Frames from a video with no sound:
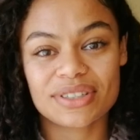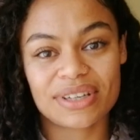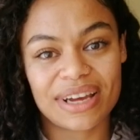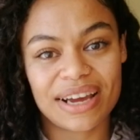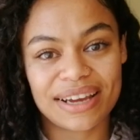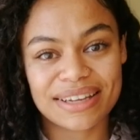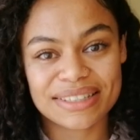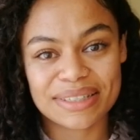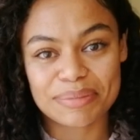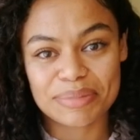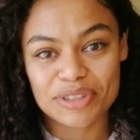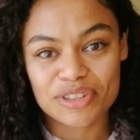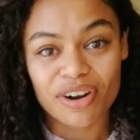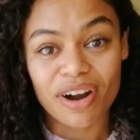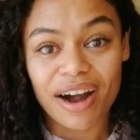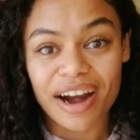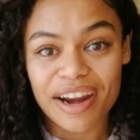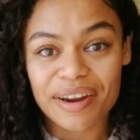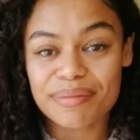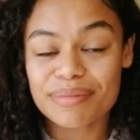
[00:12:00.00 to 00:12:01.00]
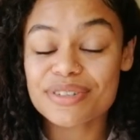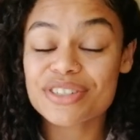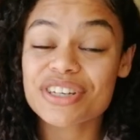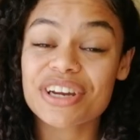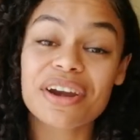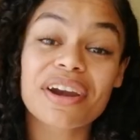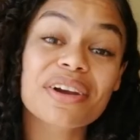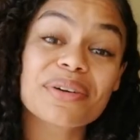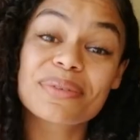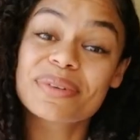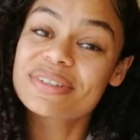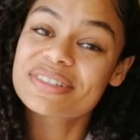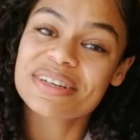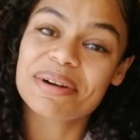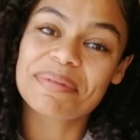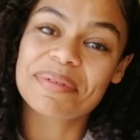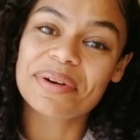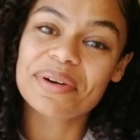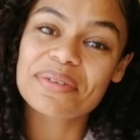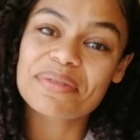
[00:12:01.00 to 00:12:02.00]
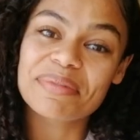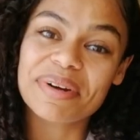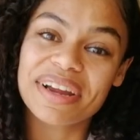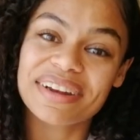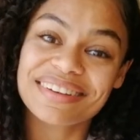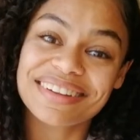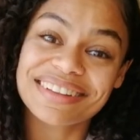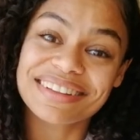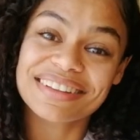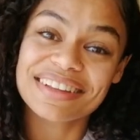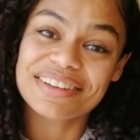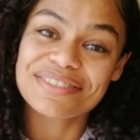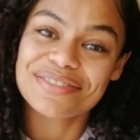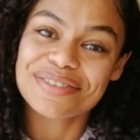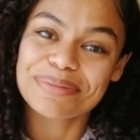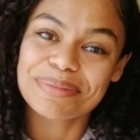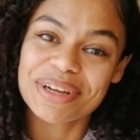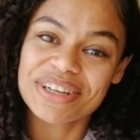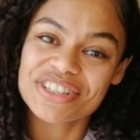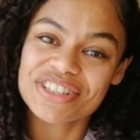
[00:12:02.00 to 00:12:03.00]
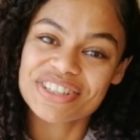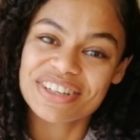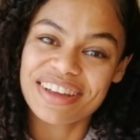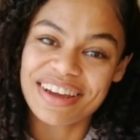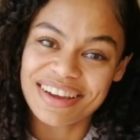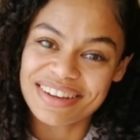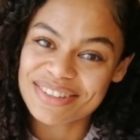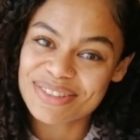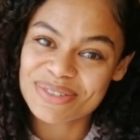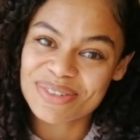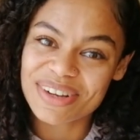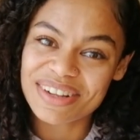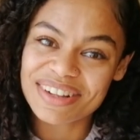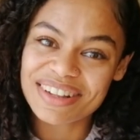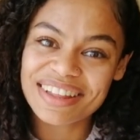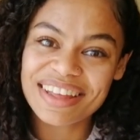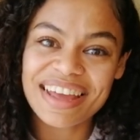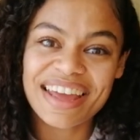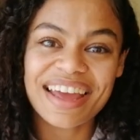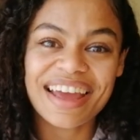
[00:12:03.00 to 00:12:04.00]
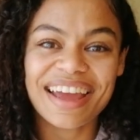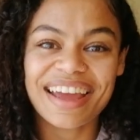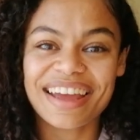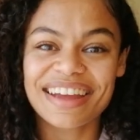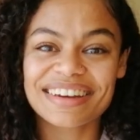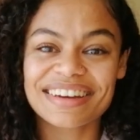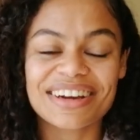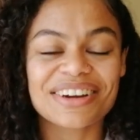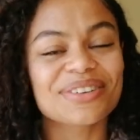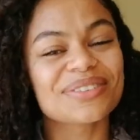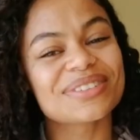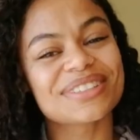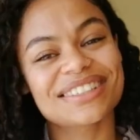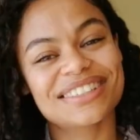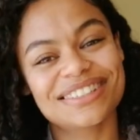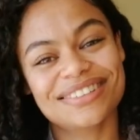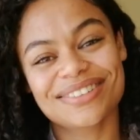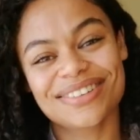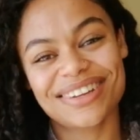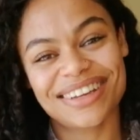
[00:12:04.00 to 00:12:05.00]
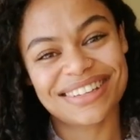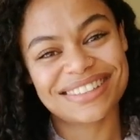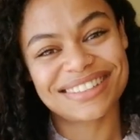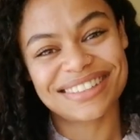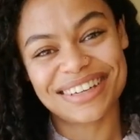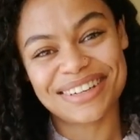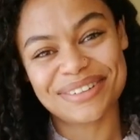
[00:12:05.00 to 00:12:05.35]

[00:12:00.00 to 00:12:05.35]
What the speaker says: to like, subscribe, share it with someone who might need the information as well, and I will see you next